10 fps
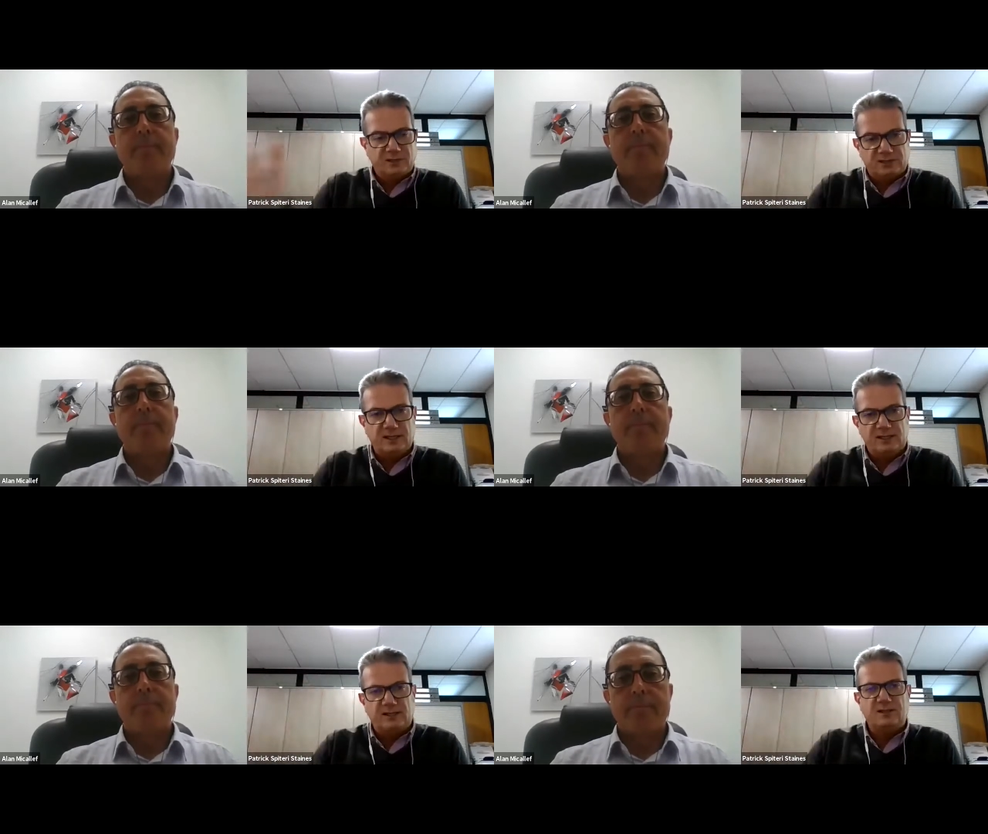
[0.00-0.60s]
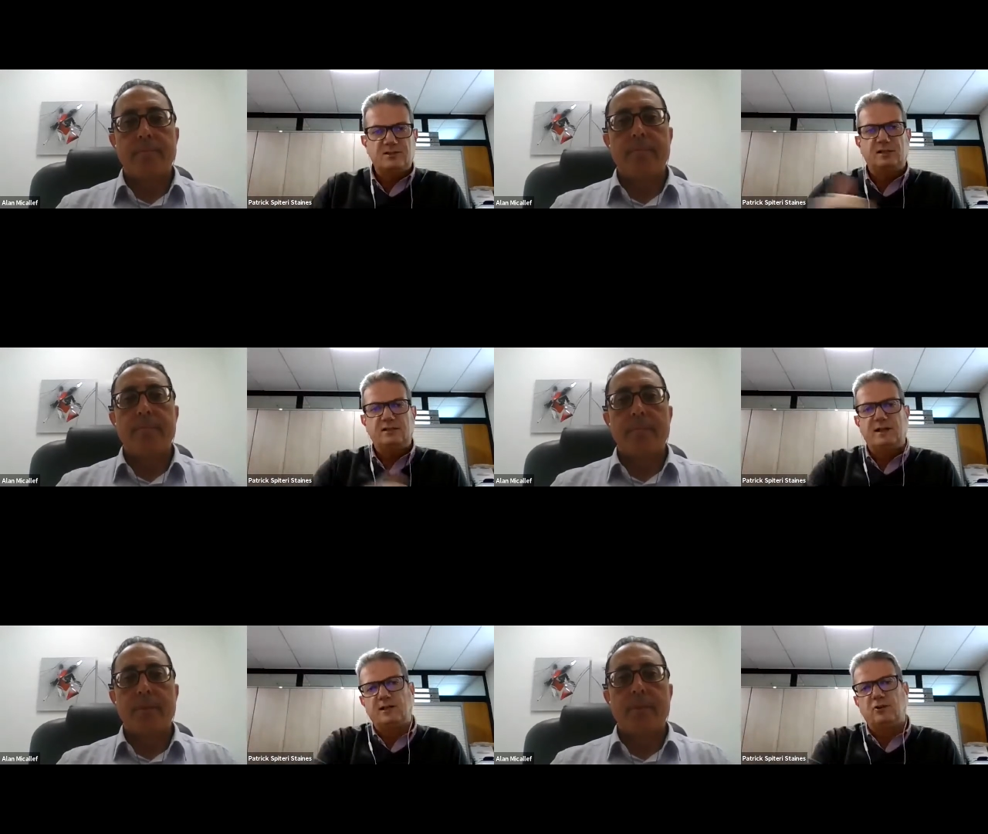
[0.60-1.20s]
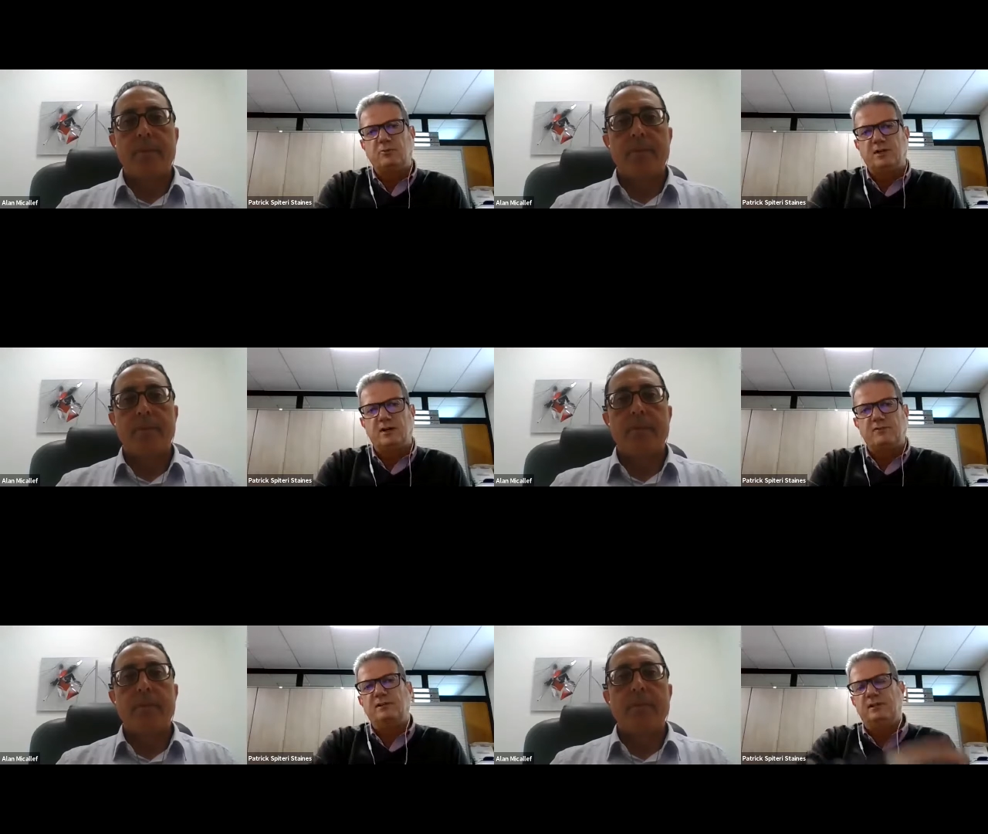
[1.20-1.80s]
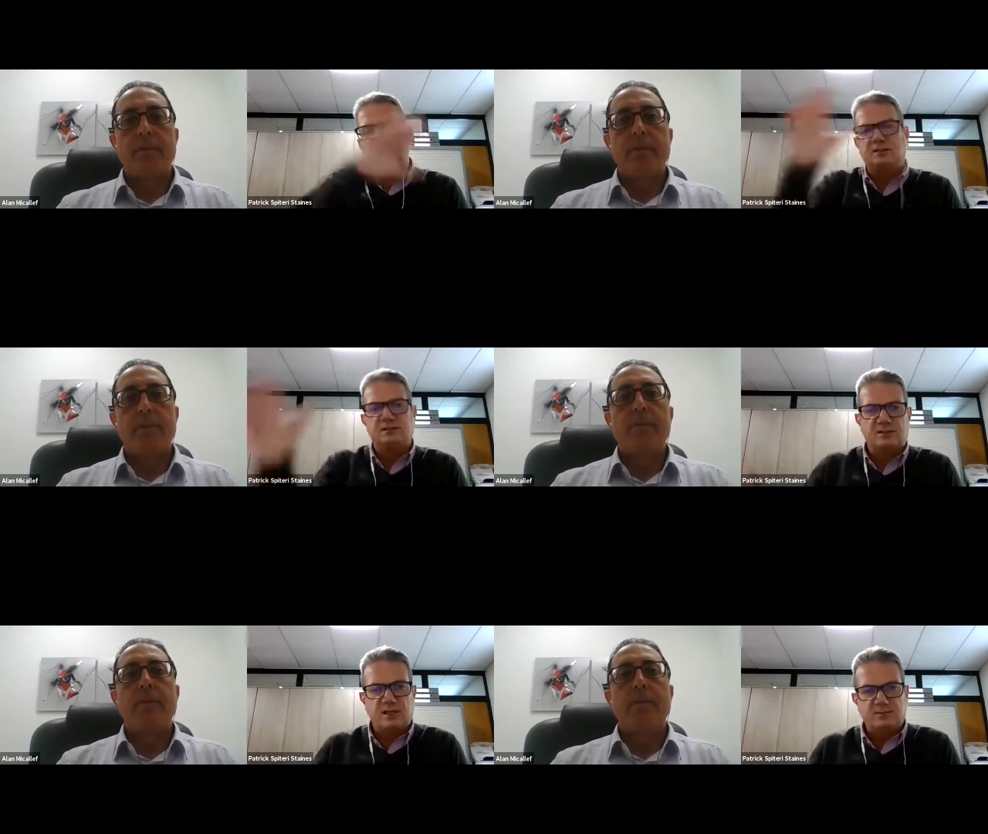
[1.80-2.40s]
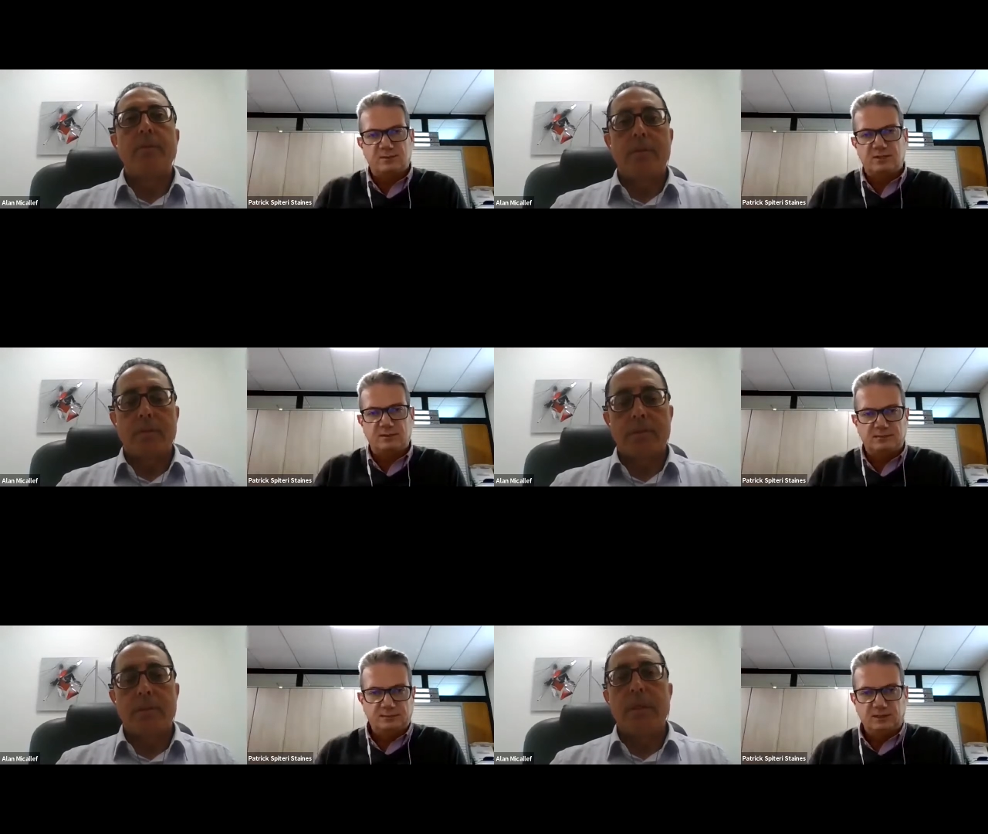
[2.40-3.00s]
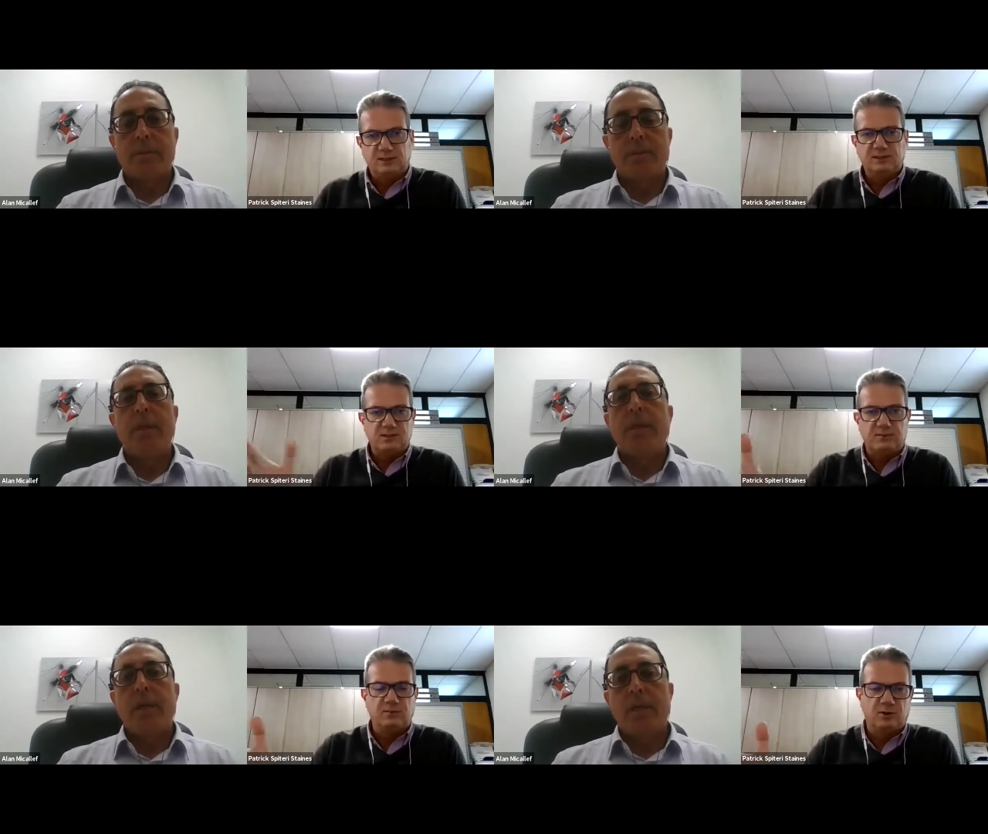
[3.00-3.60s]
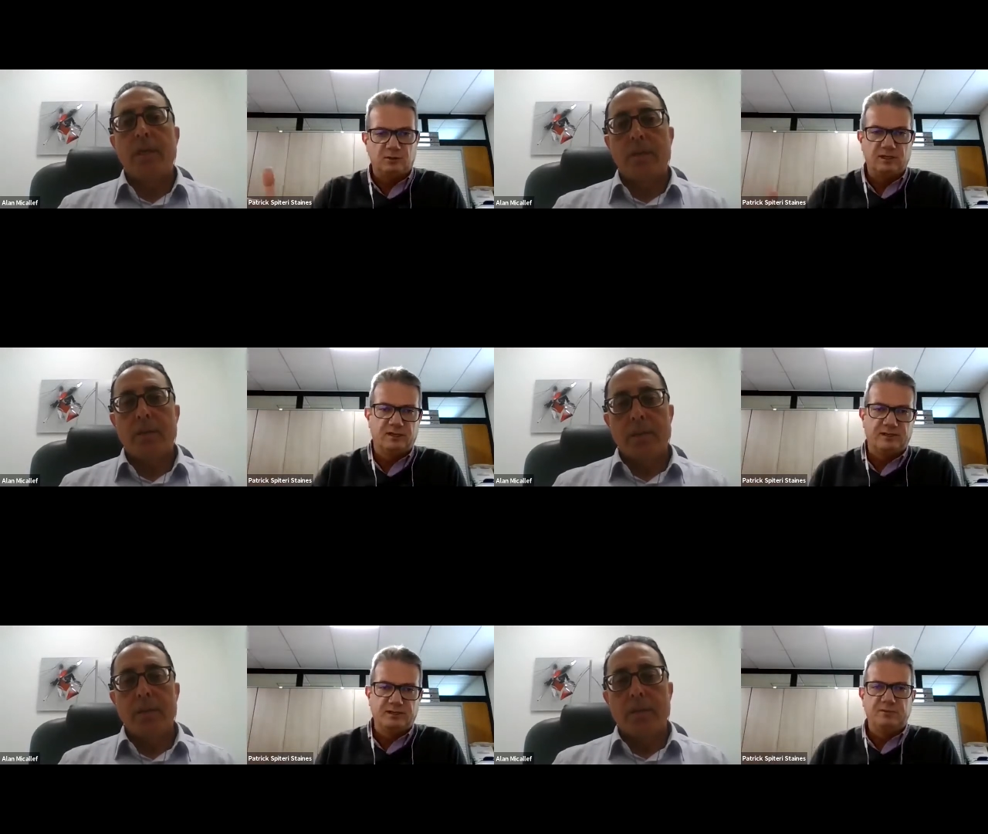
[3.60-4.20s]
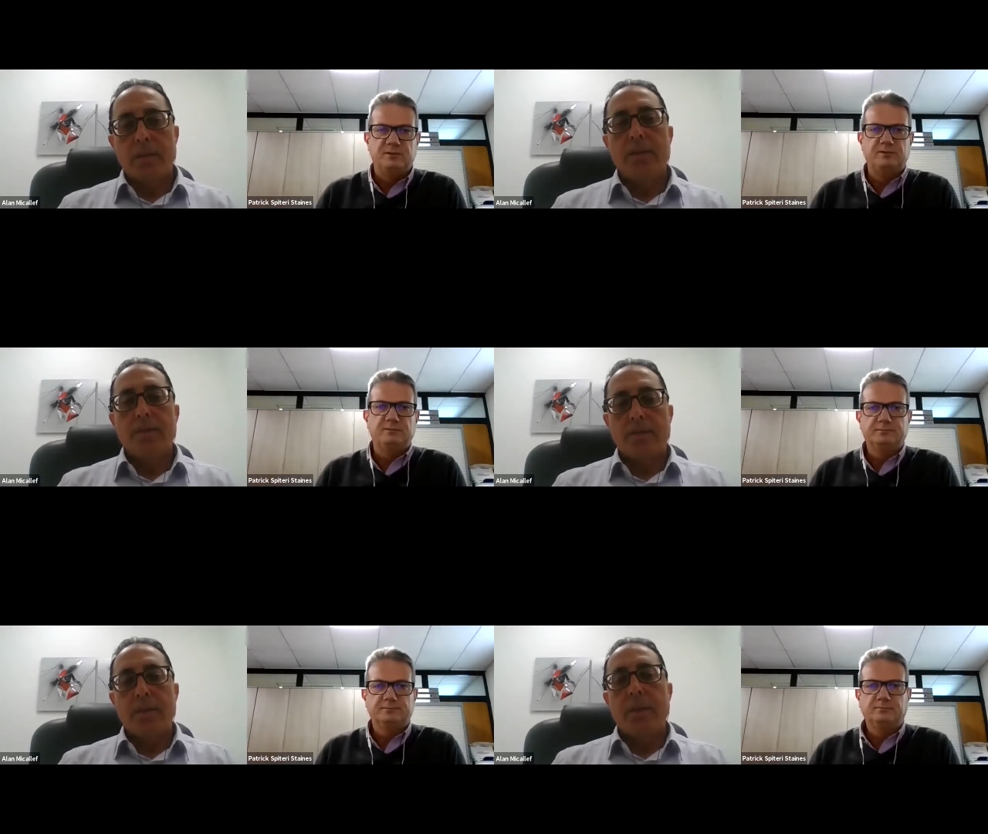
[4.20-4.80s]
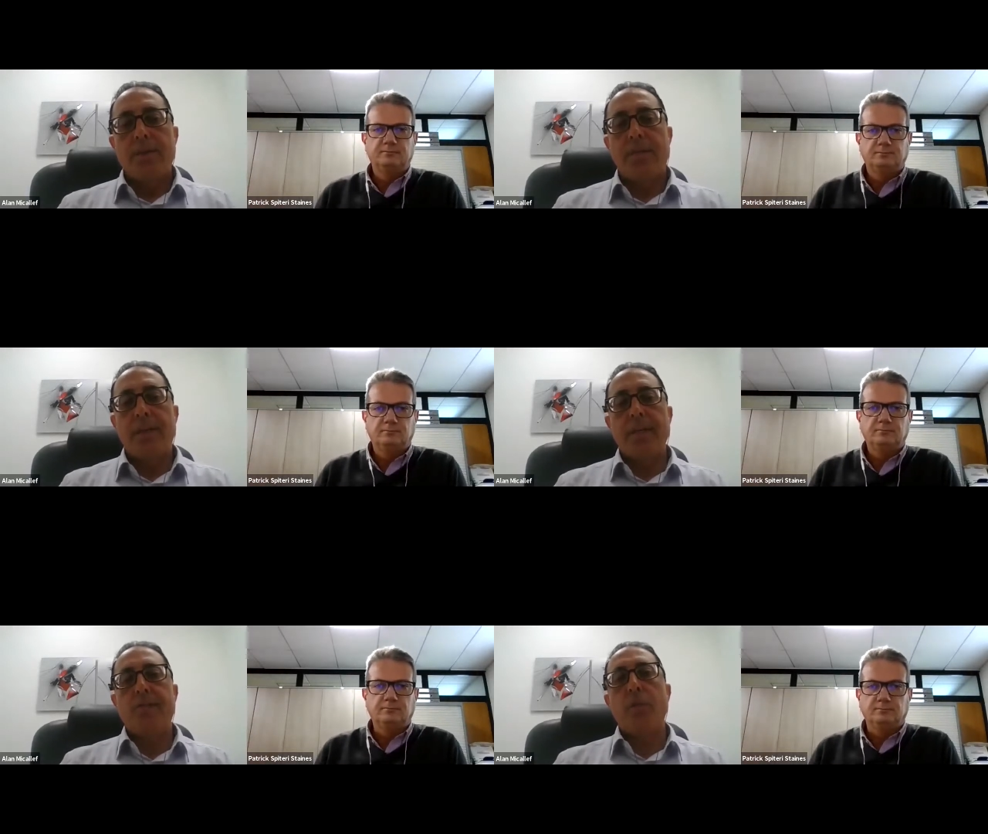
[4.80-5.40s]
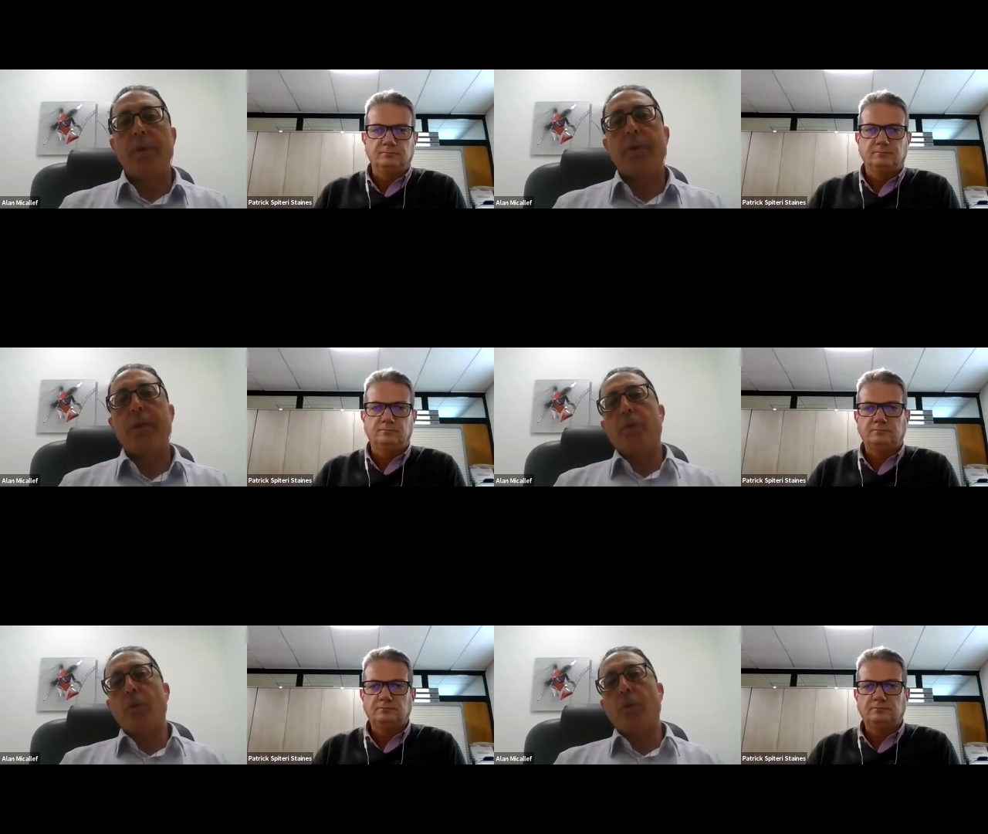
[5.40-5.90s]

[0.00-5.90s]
Speaker 1: retailers, and they can all be covered under the same scheme, yes. the same loan arrangement.
Speaker 2: If he is doing the